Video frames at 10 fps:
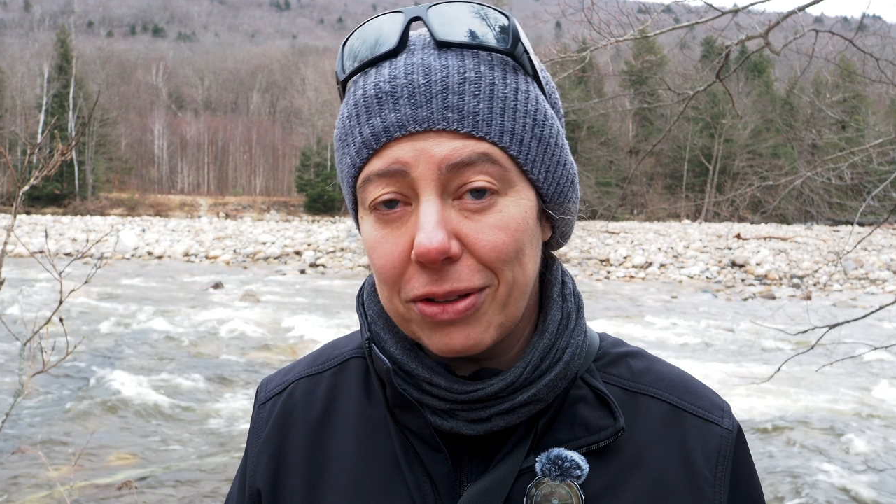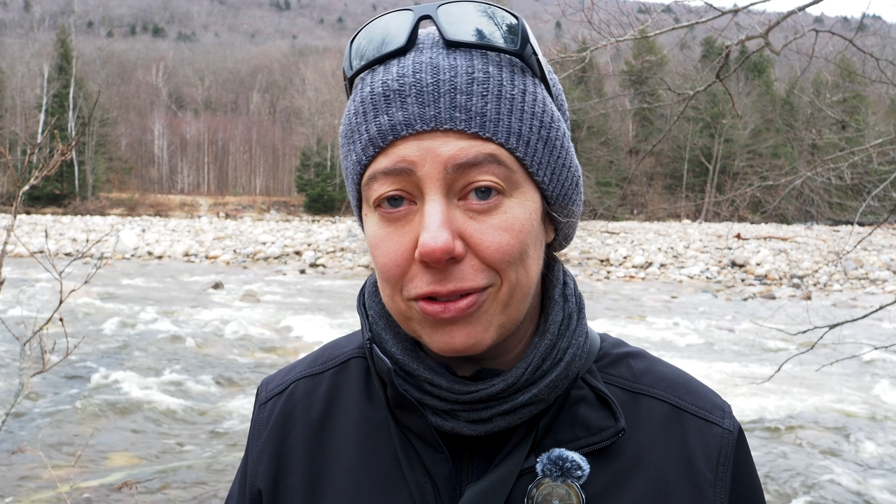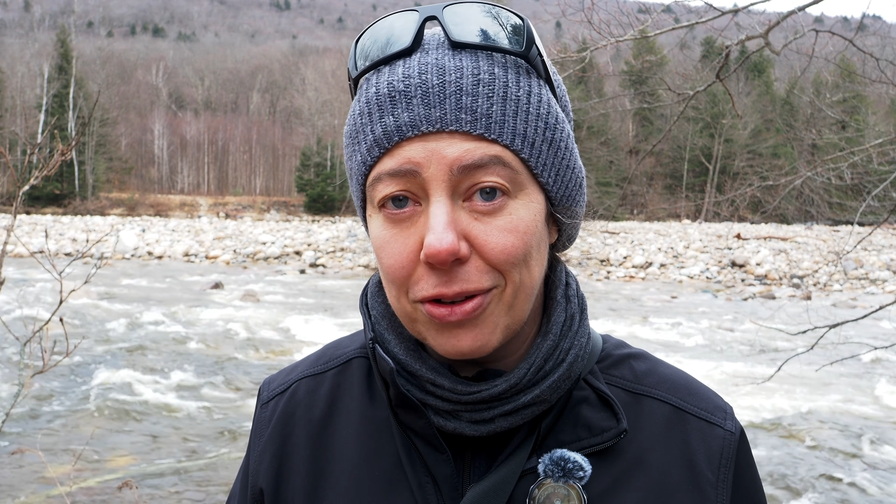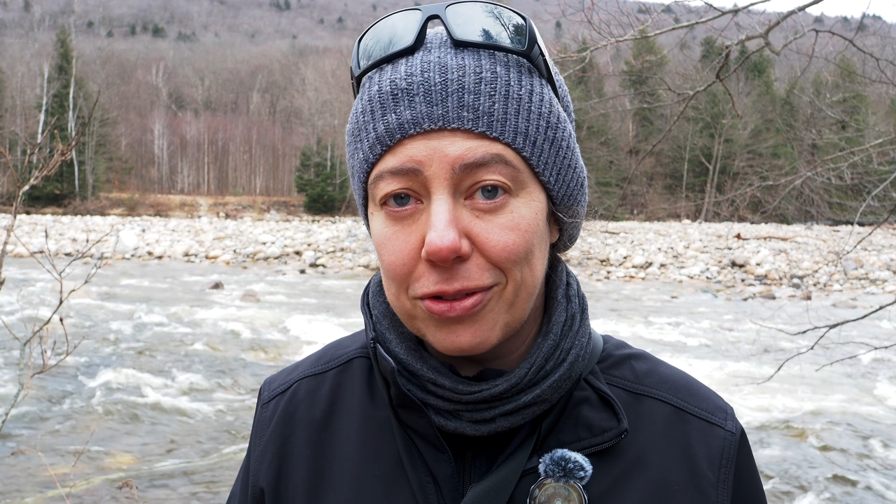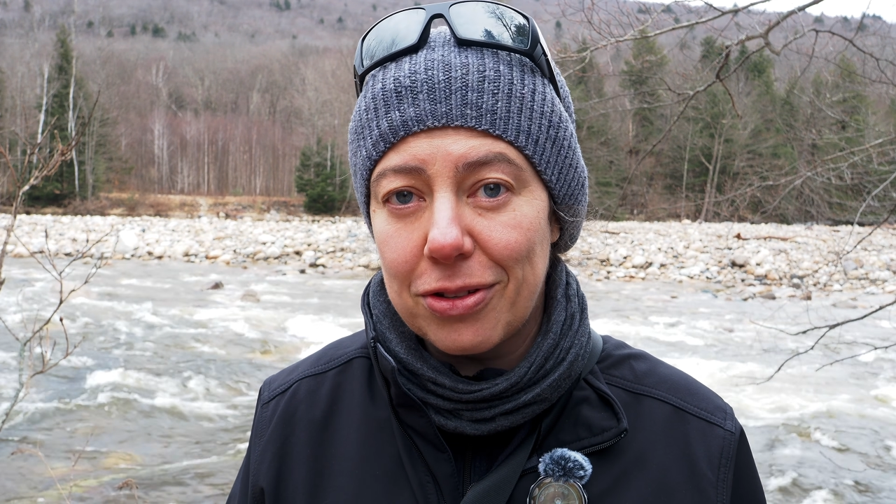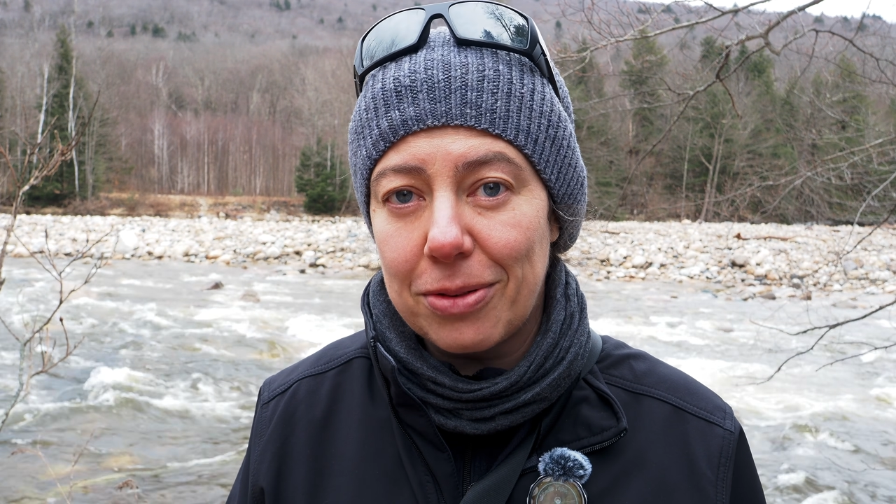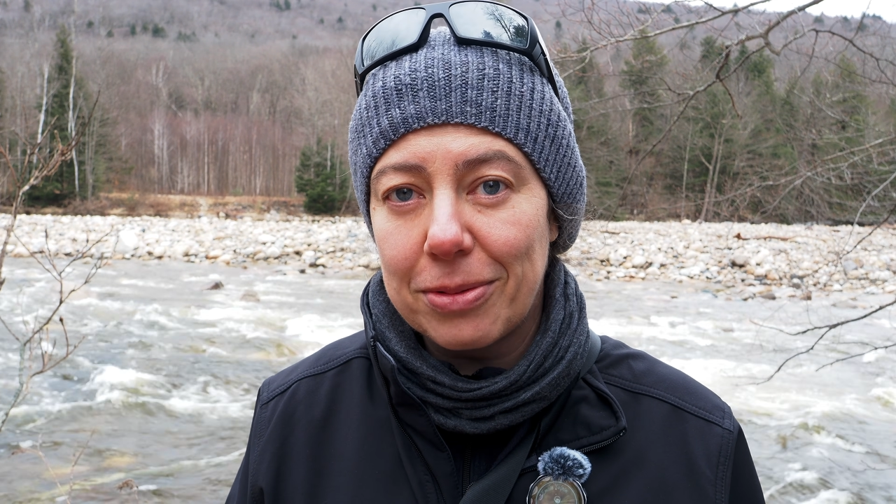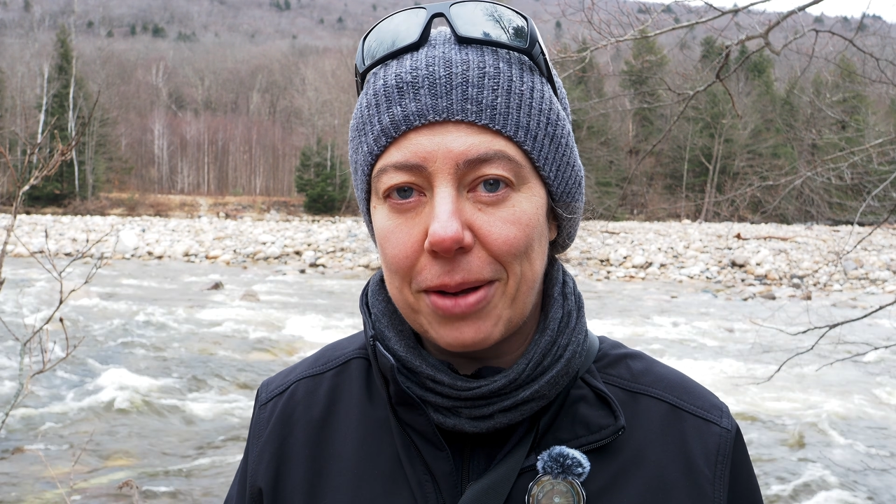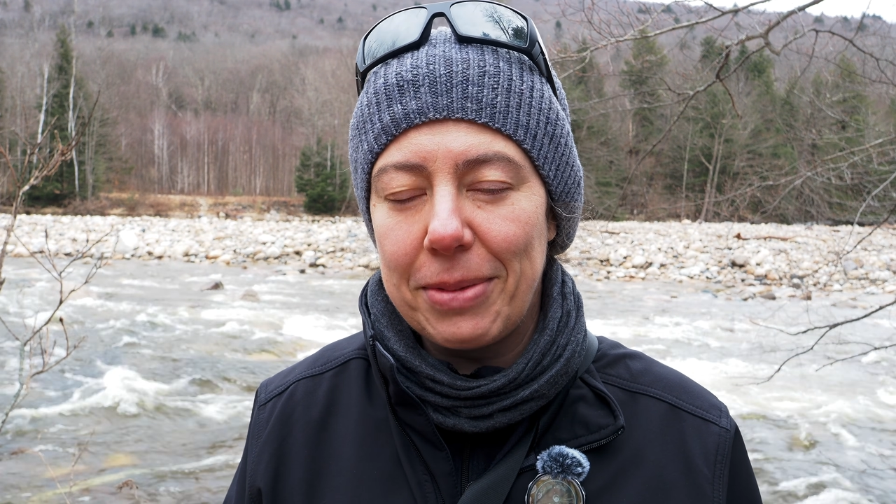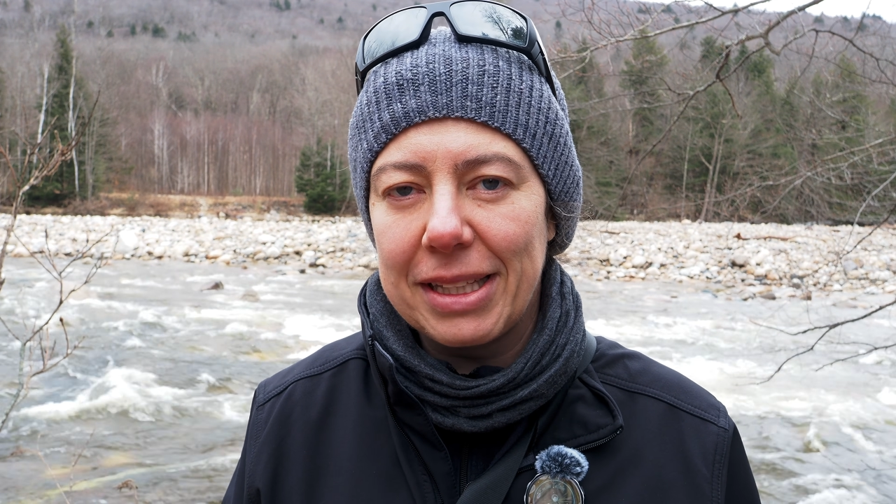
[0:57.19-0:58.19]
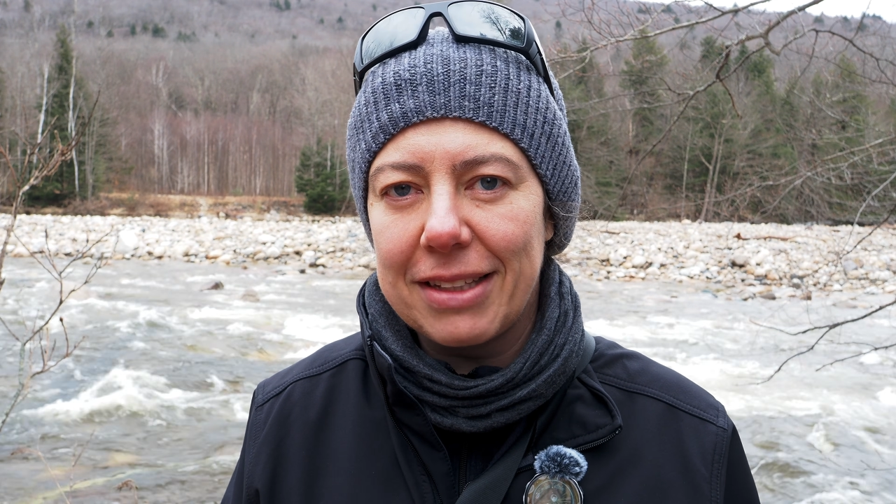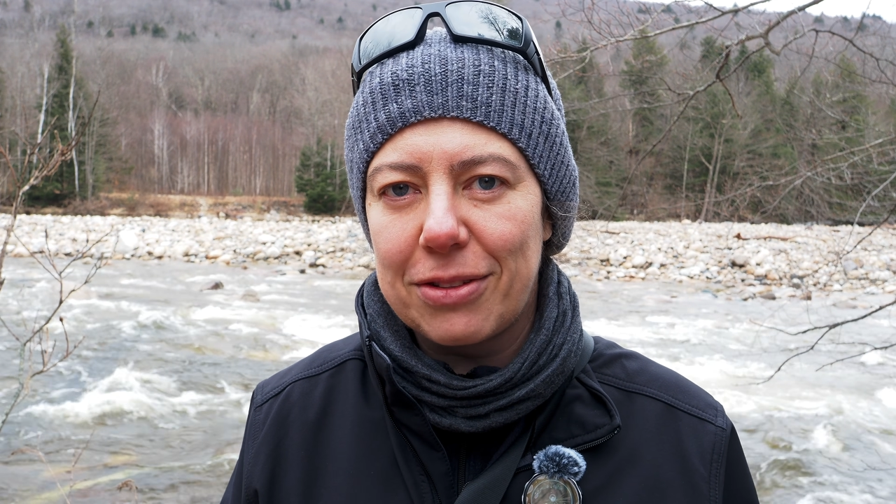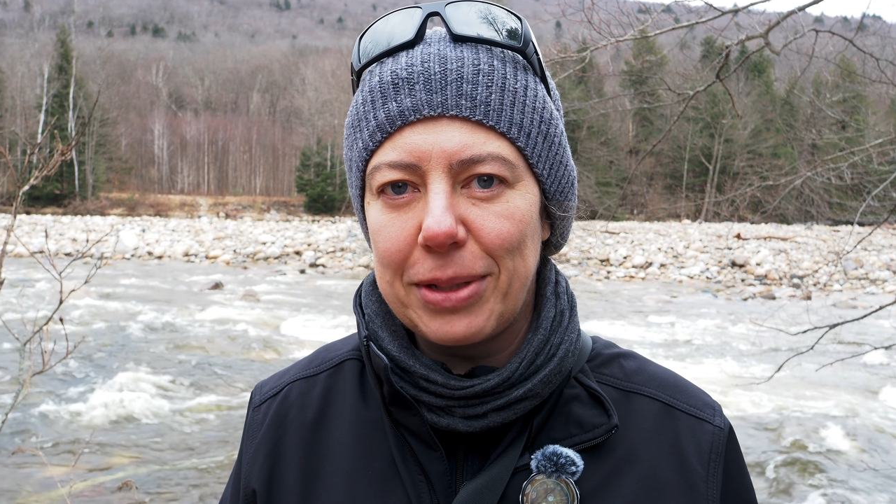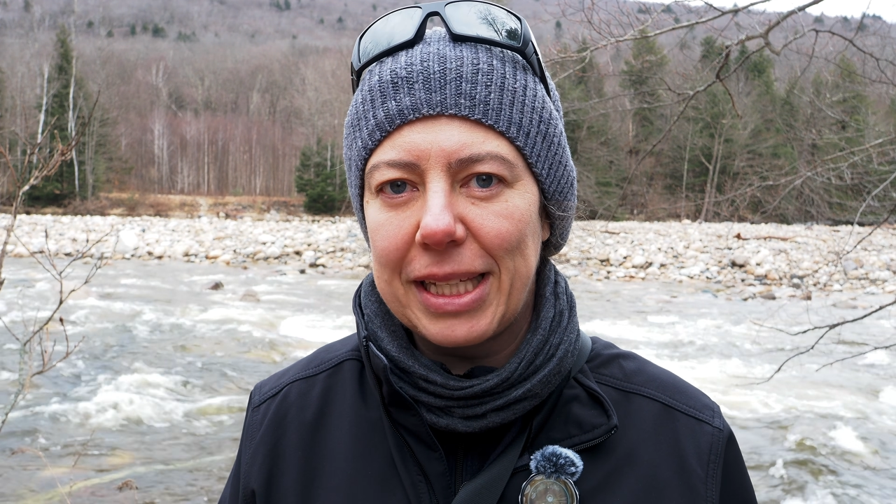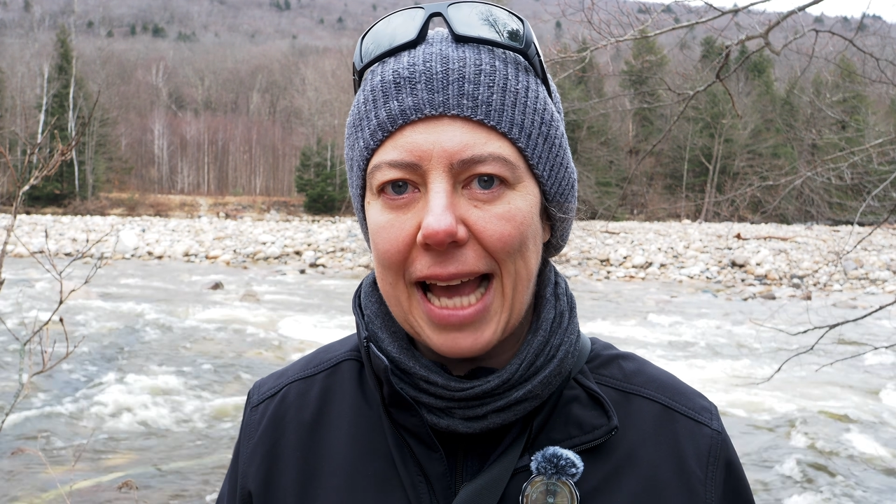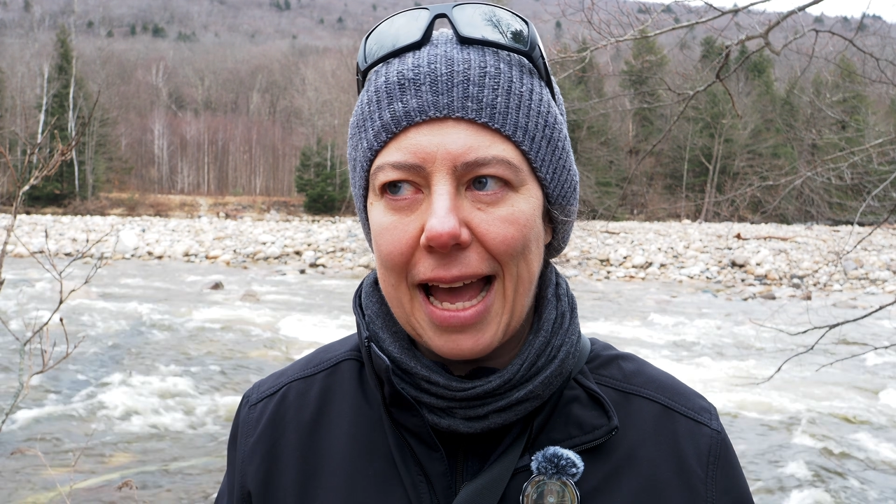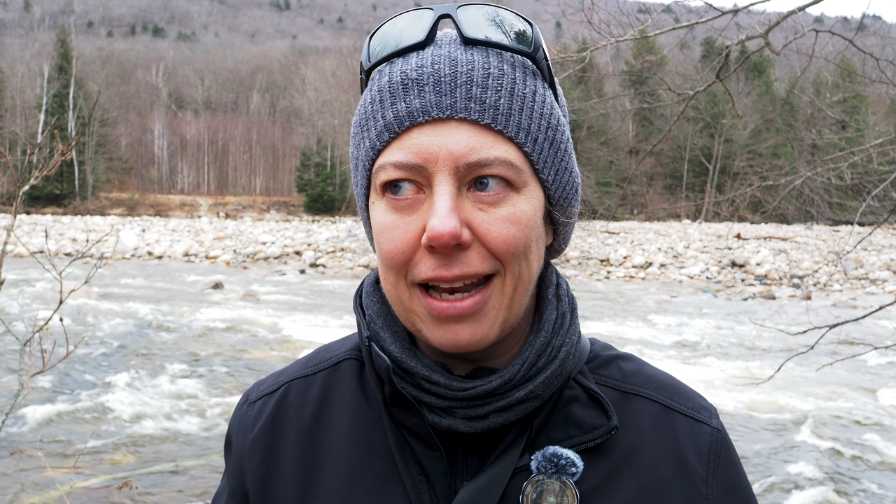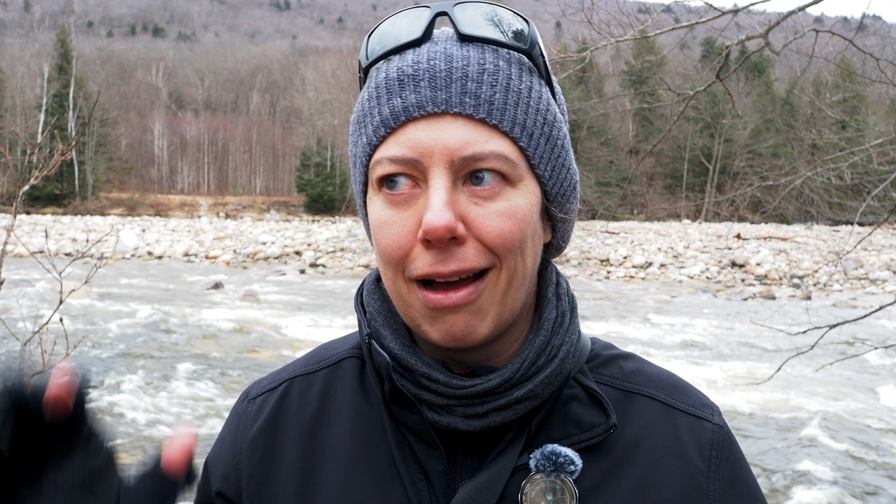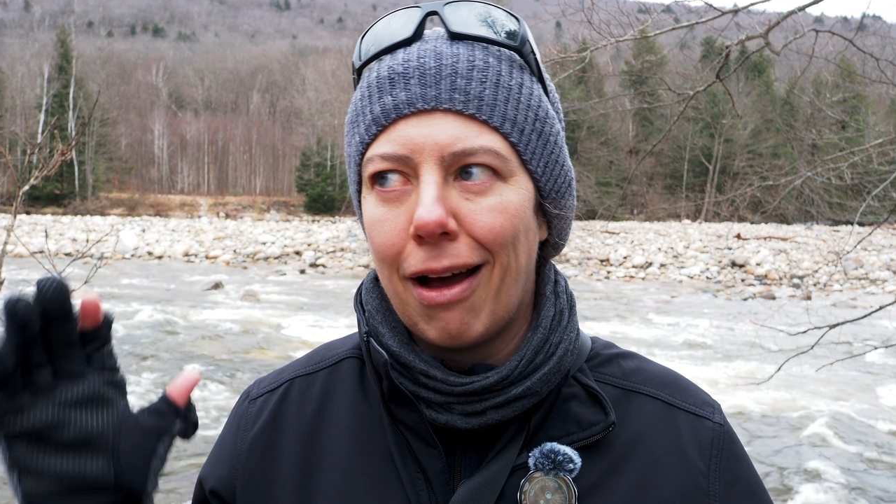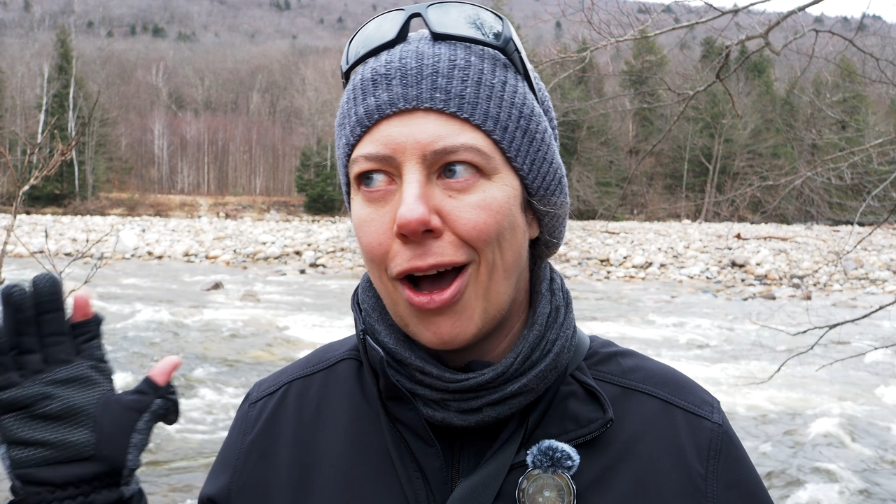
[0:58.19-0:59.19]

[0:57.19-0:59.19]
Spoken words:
a snowstorm coming this weekend.